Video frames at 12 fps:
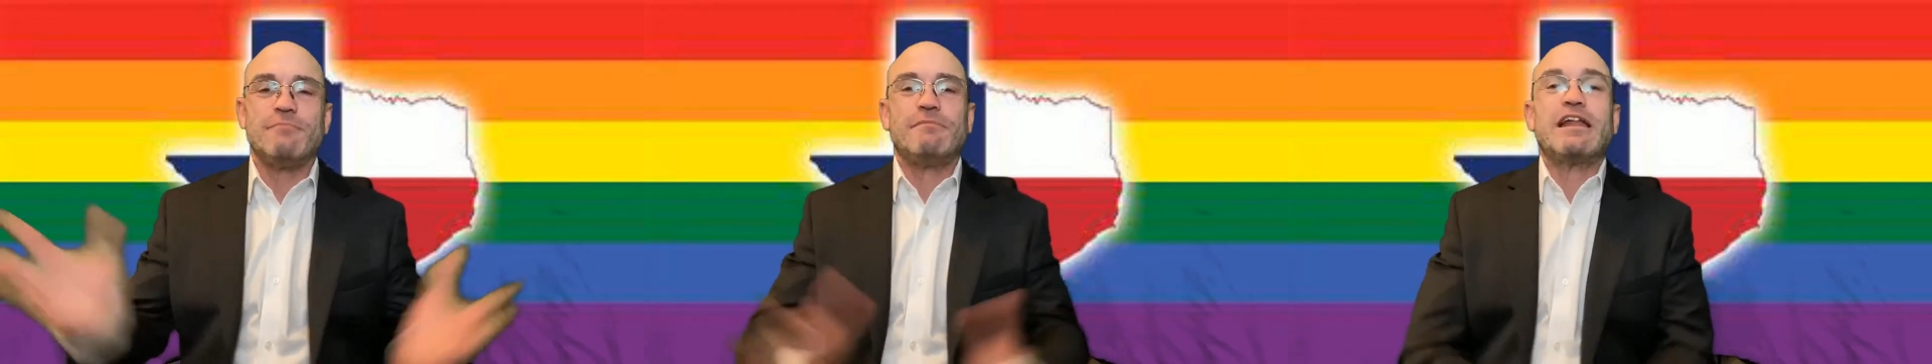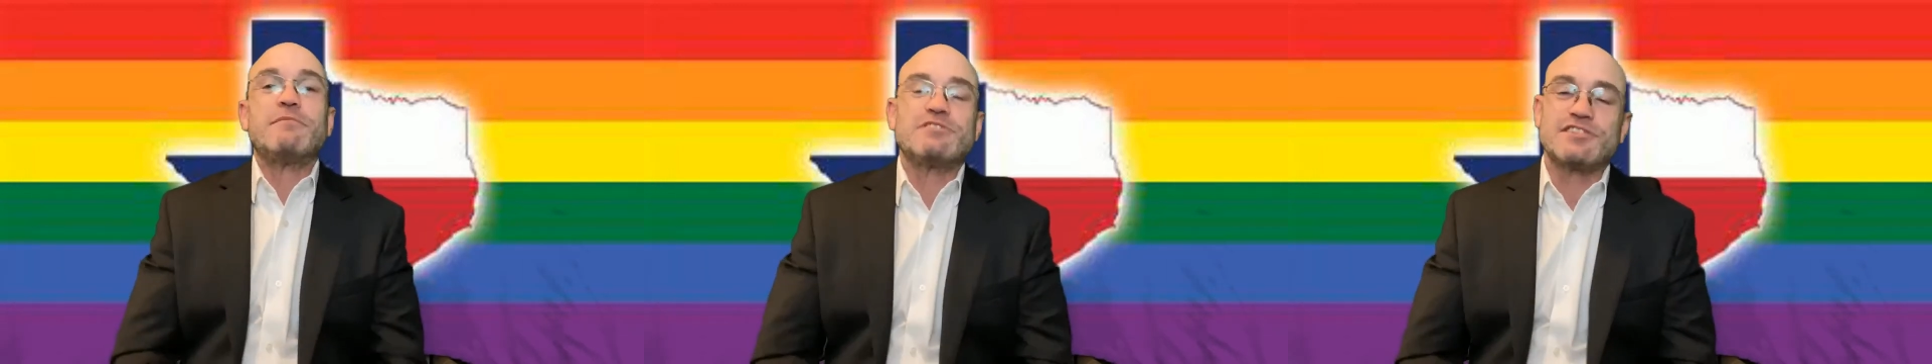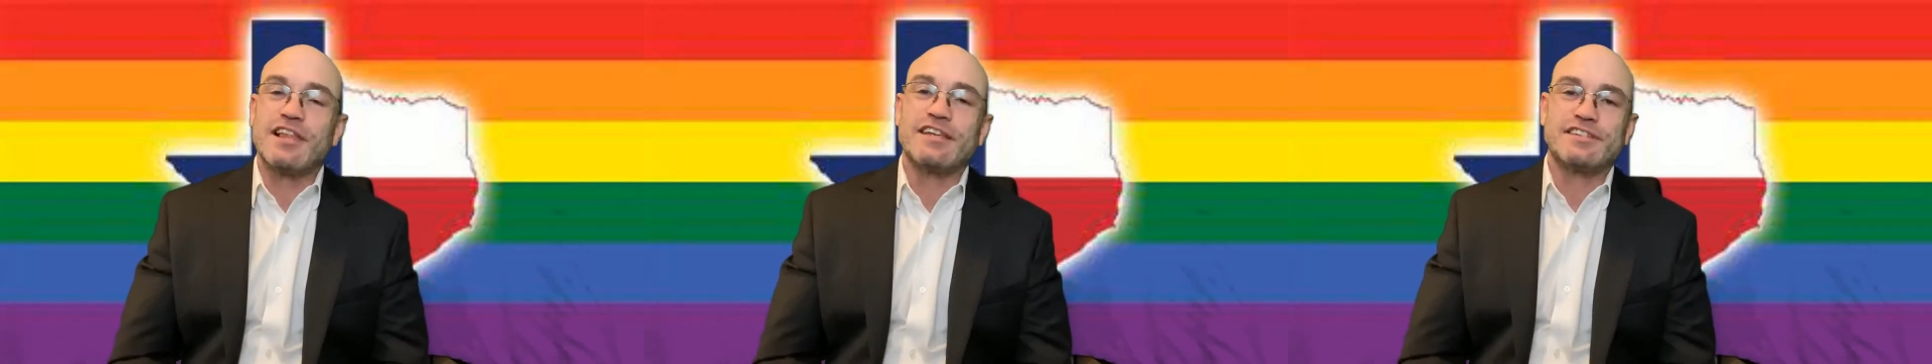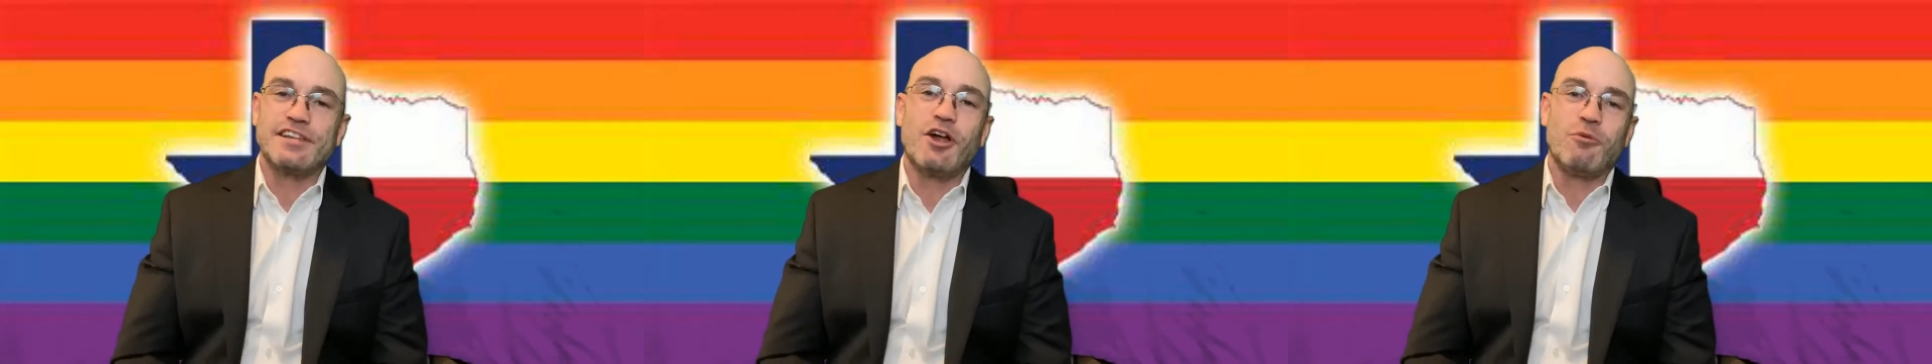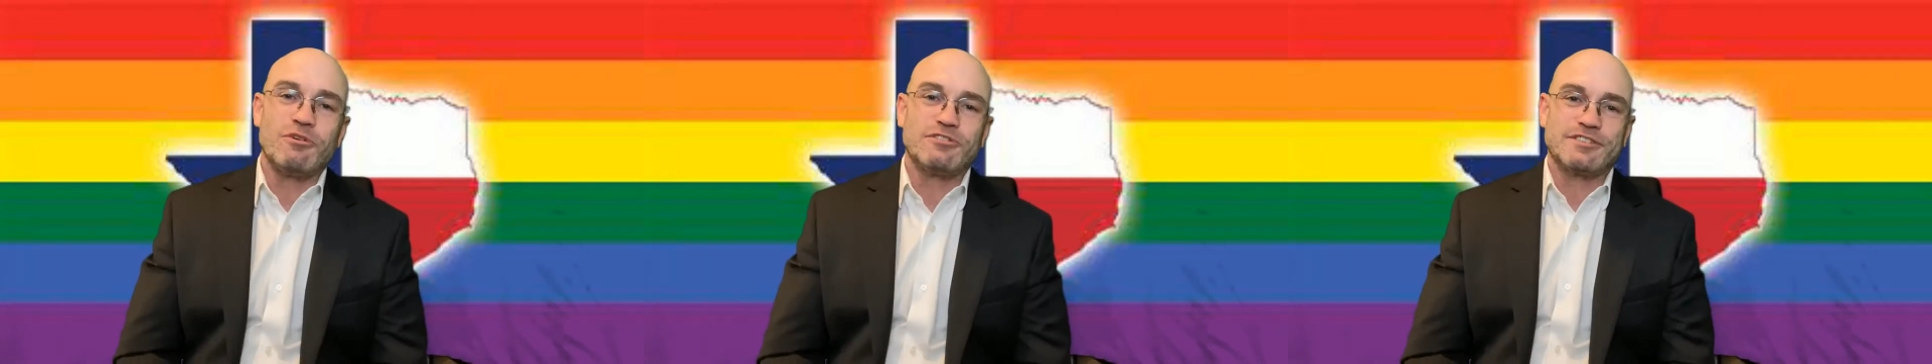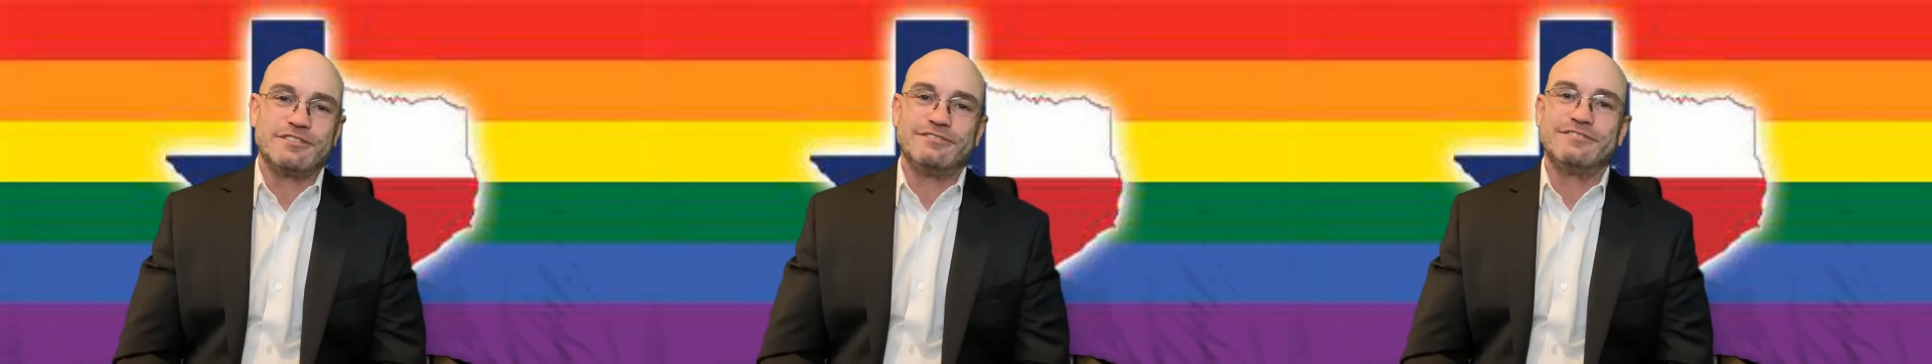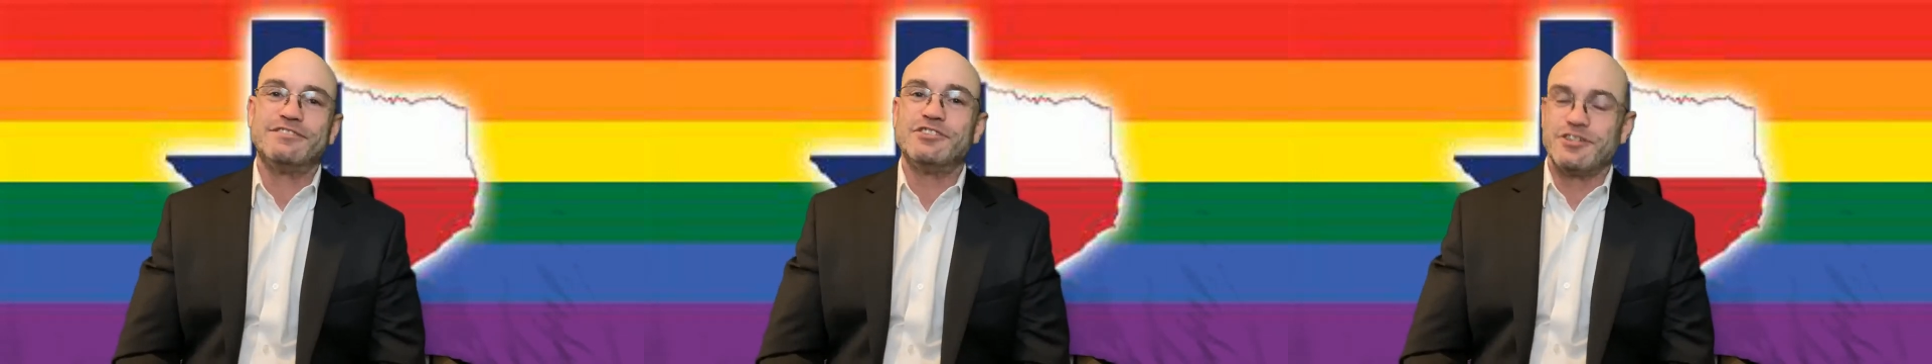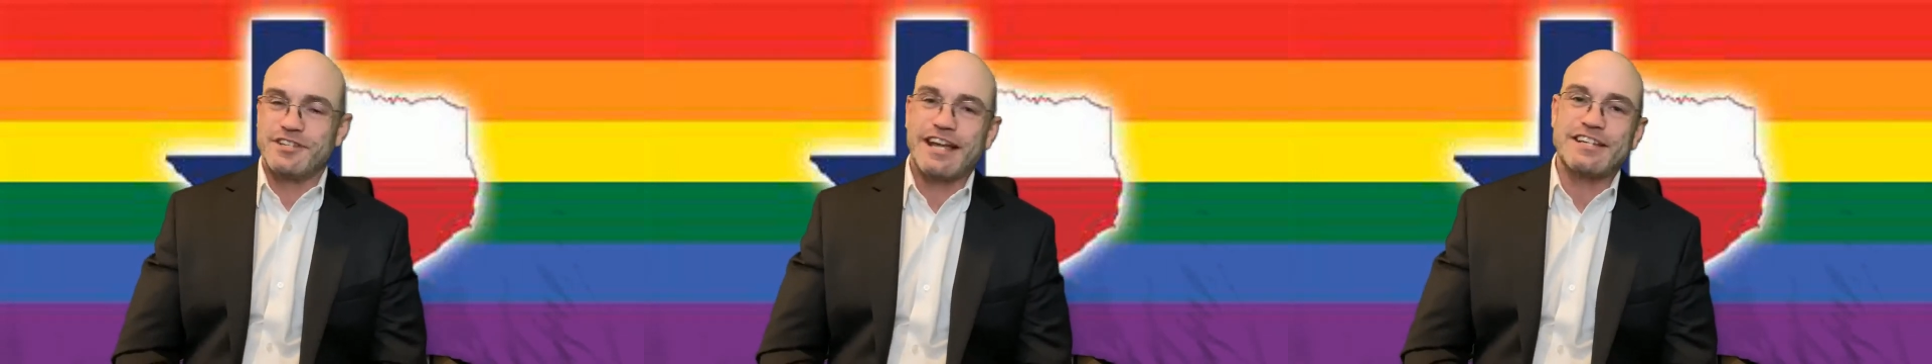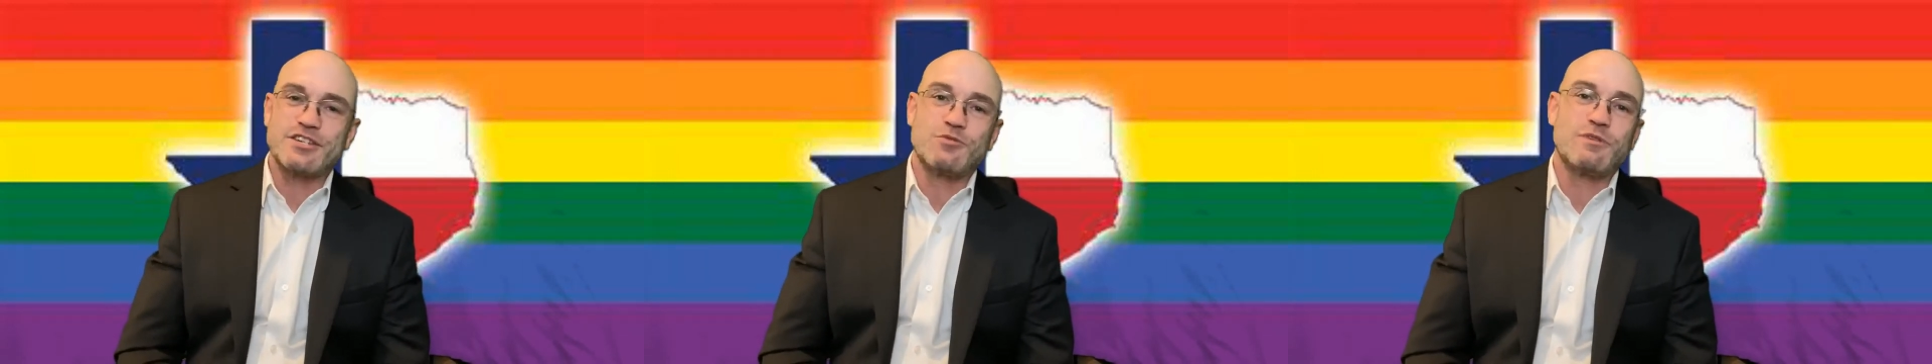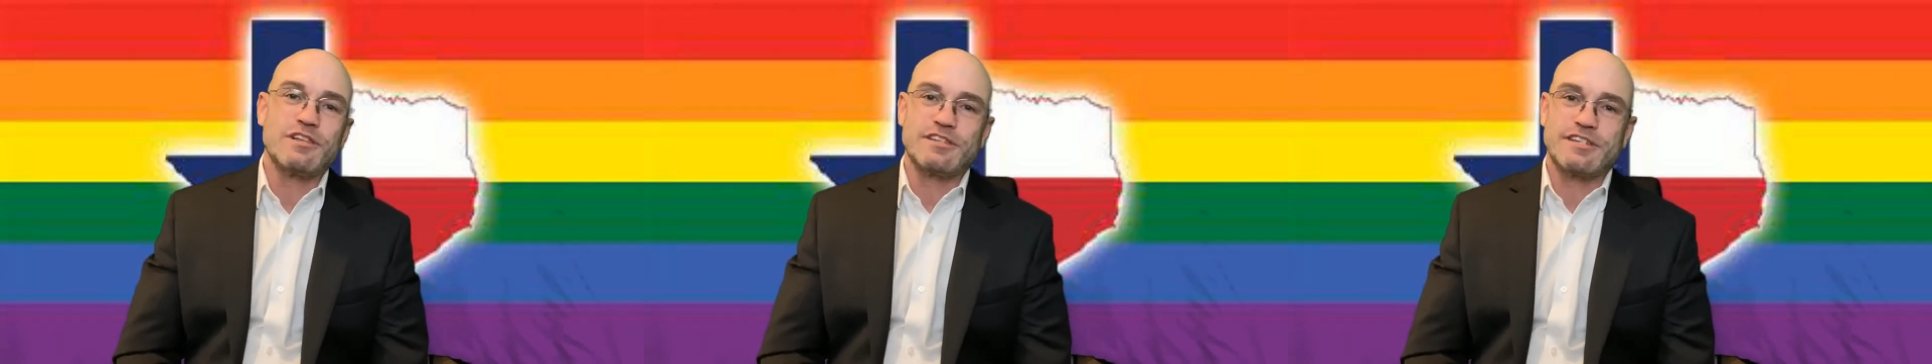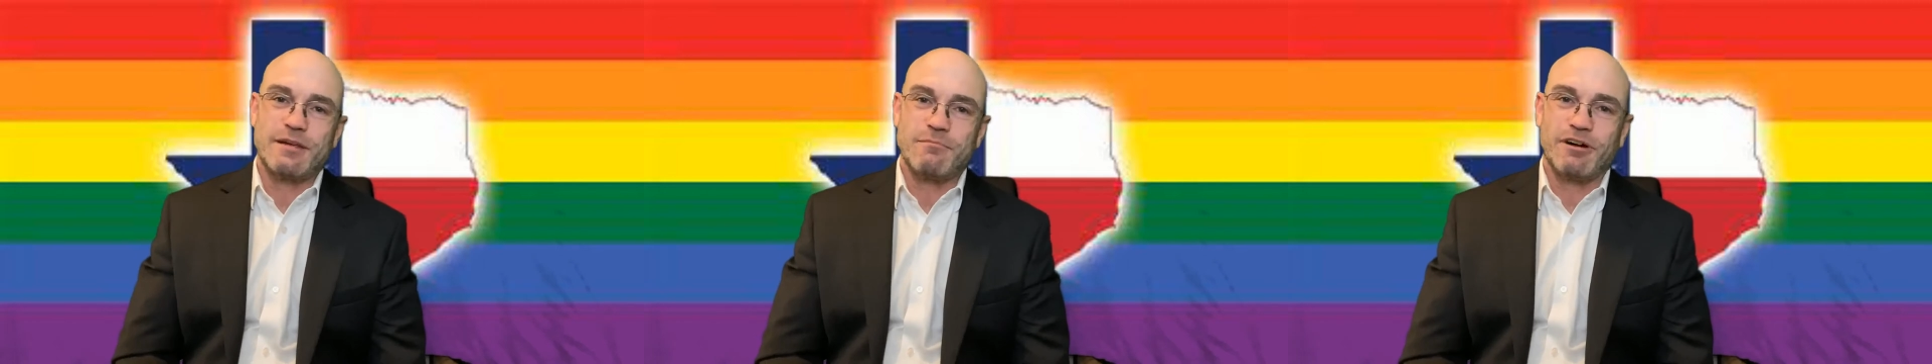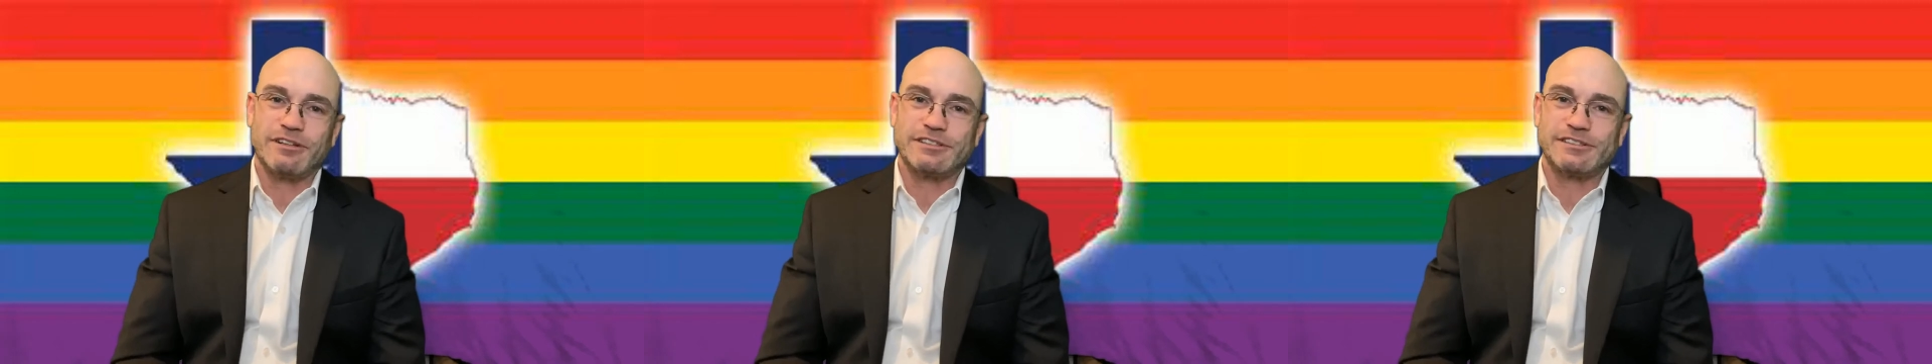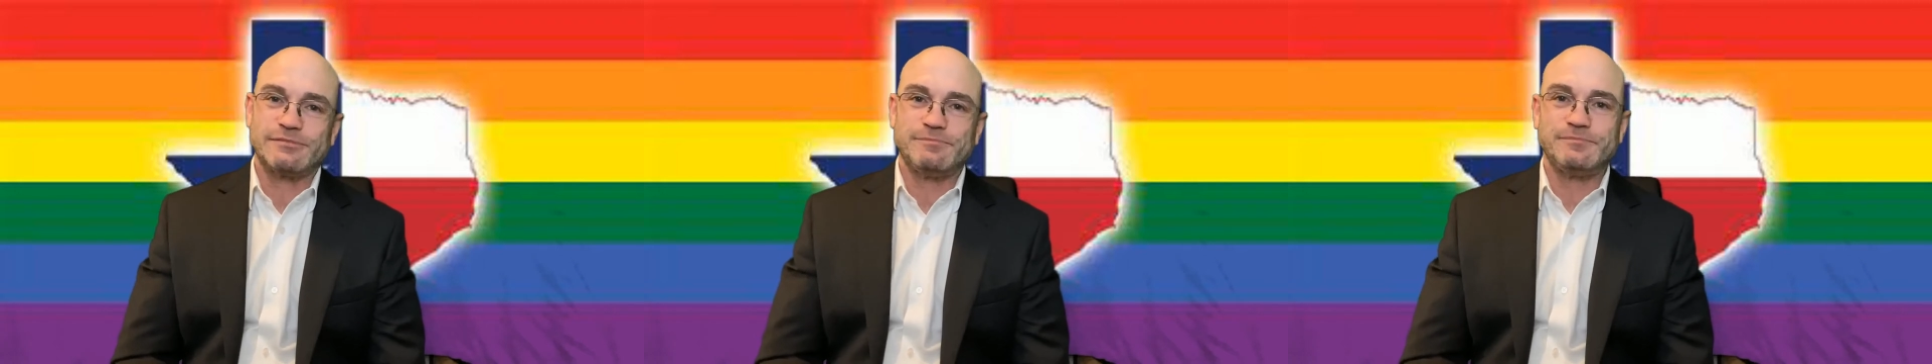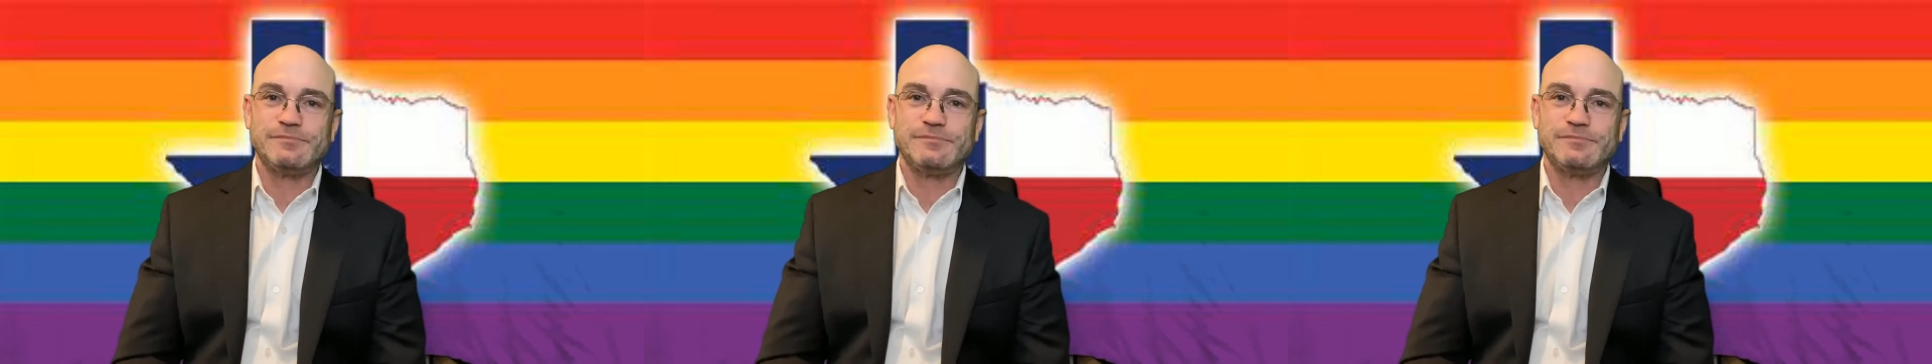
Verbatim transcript: My name is Leslie Don Wilson, your Texas real estate boss.